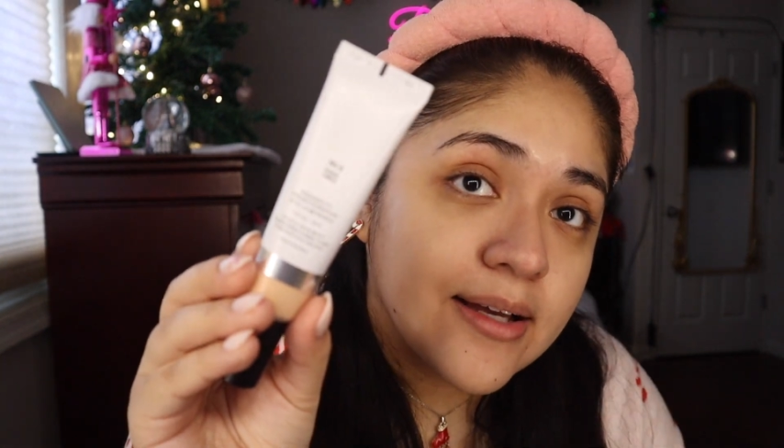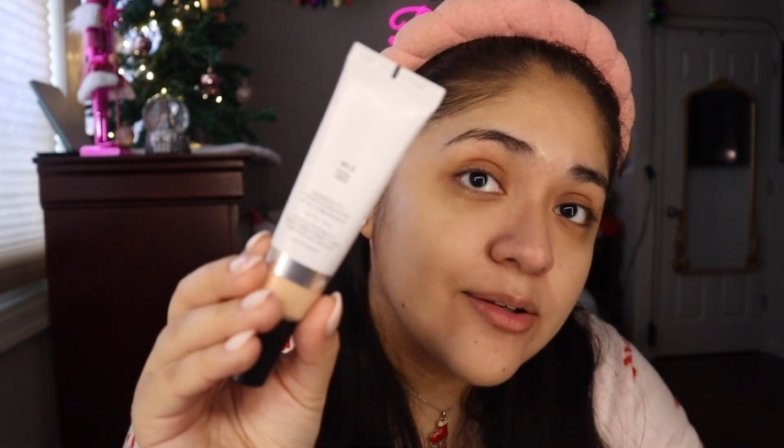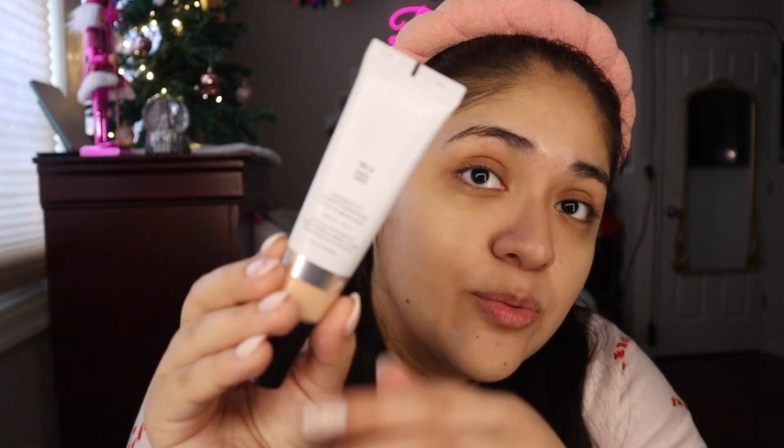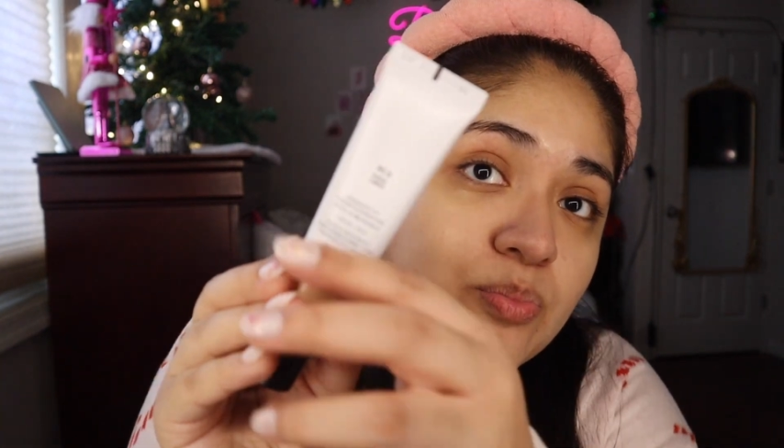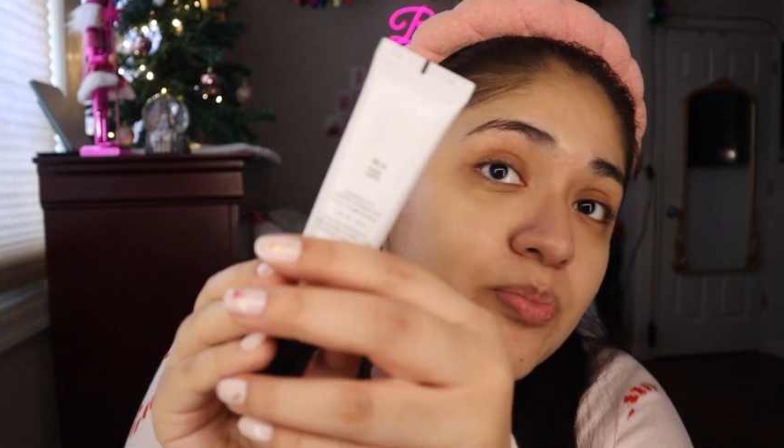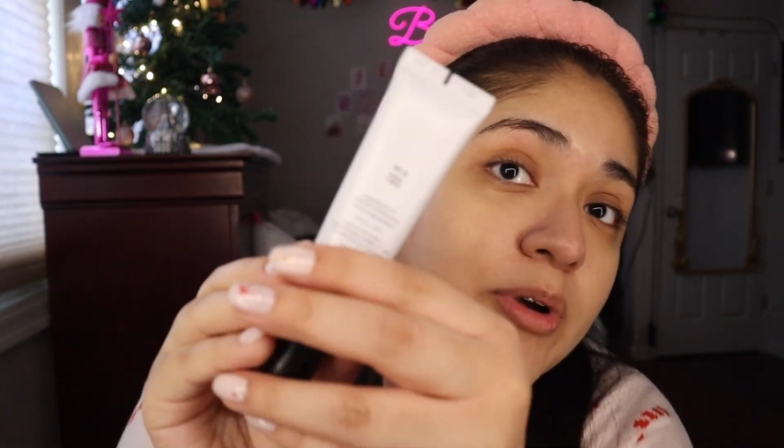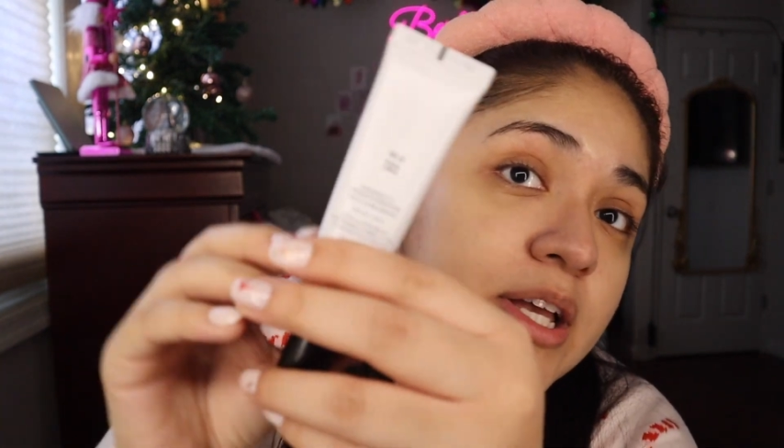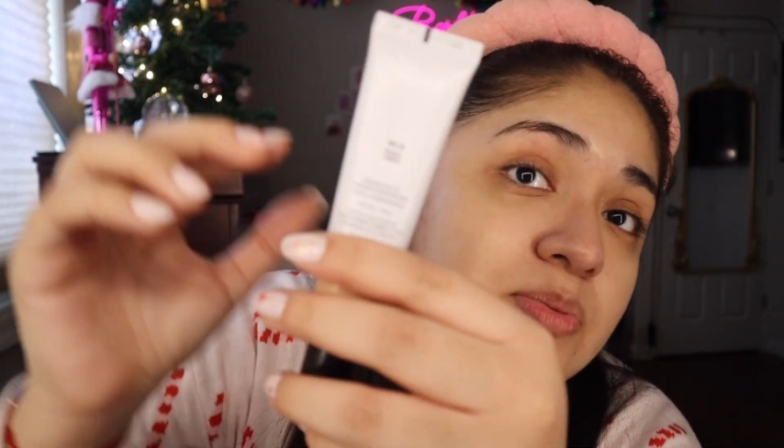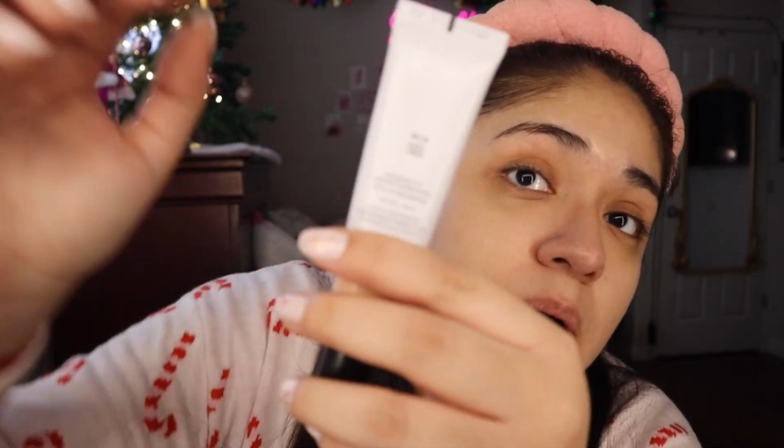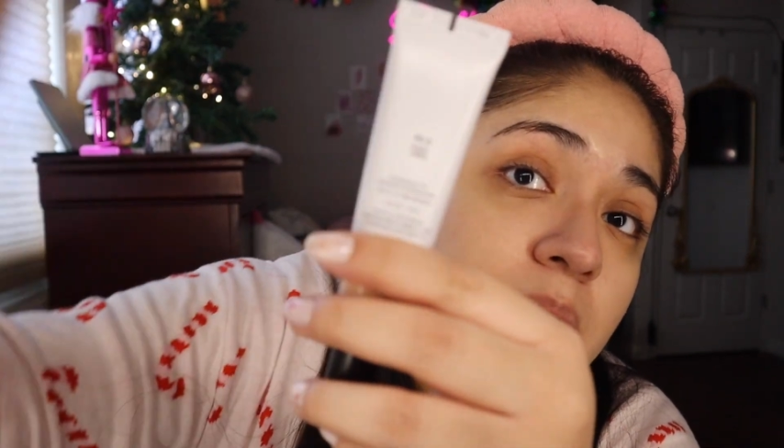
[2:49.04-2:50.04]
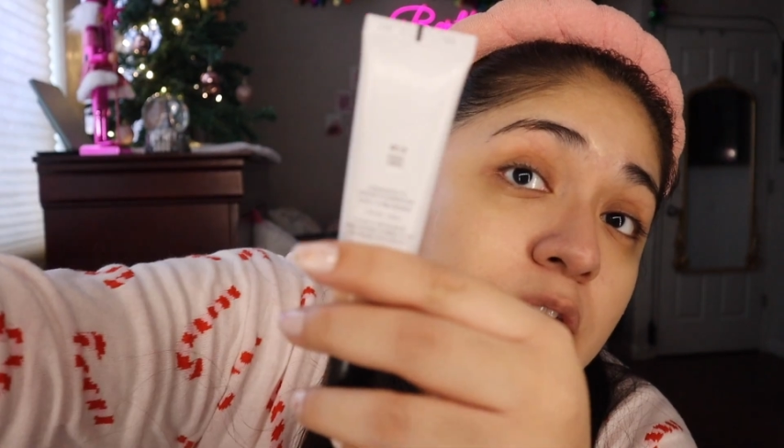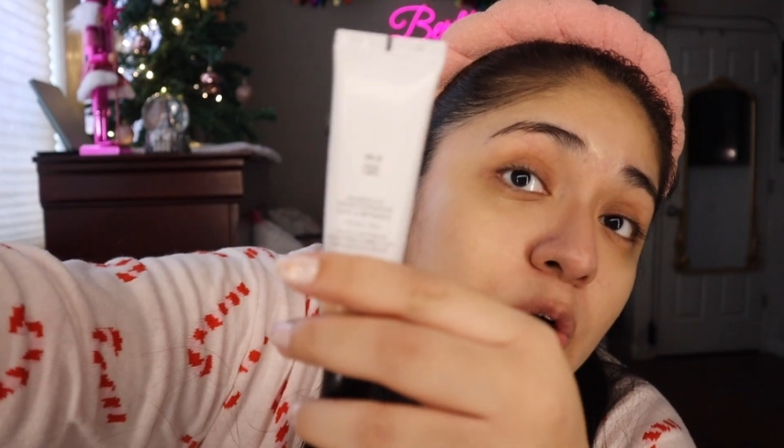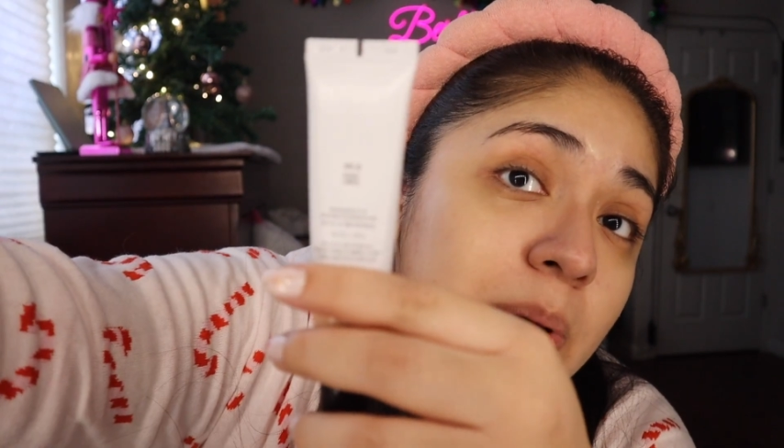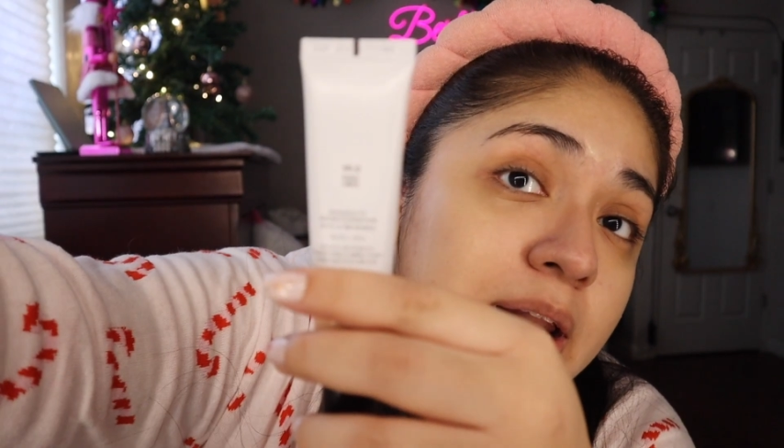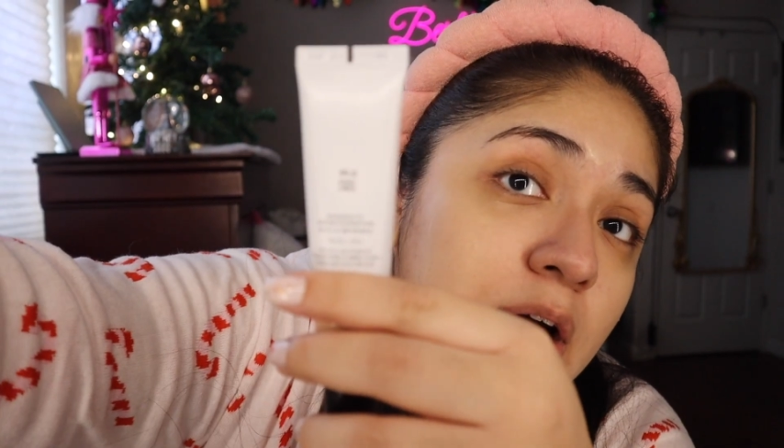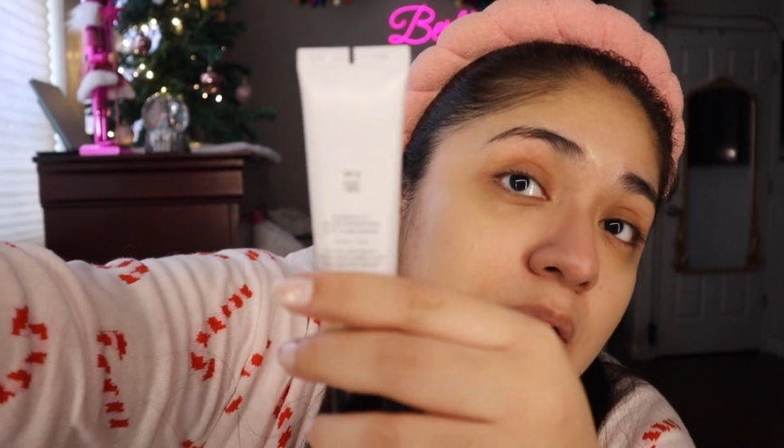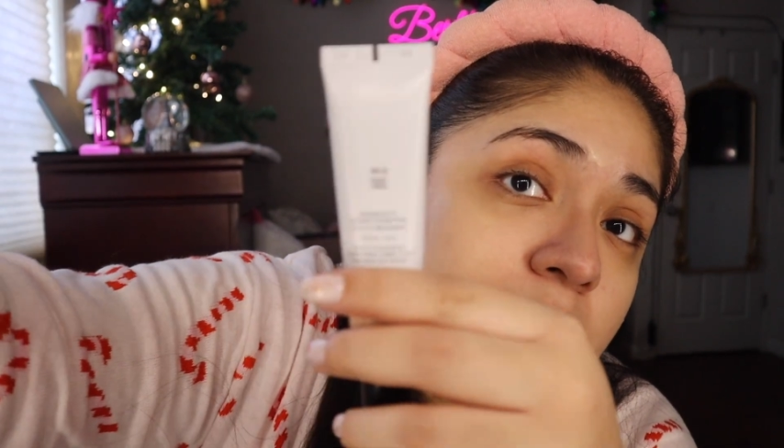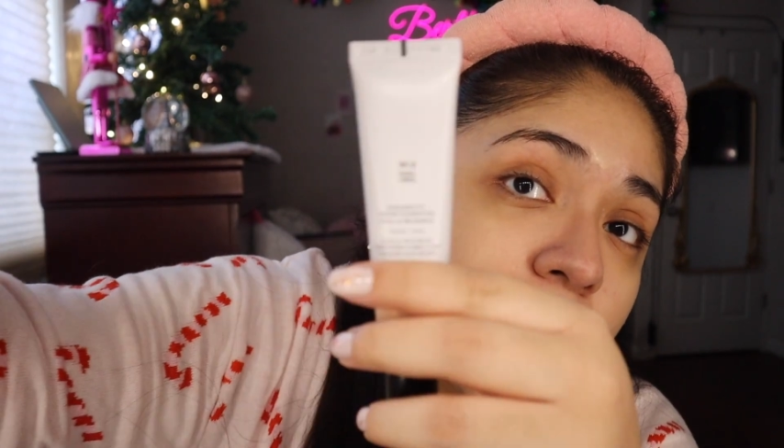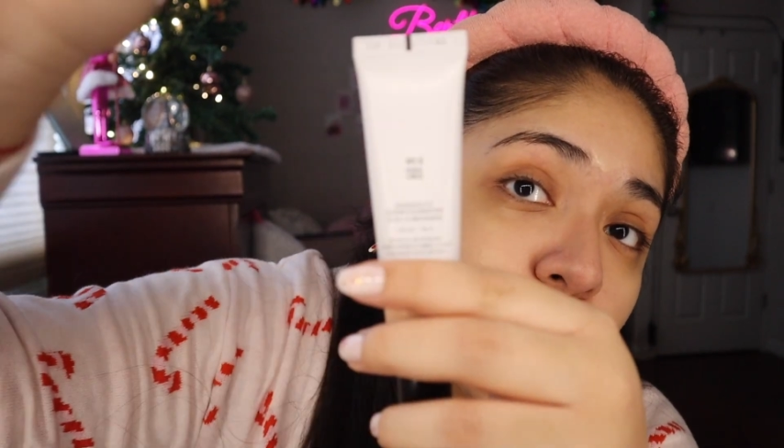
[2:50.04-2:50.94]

You guys probably know by now that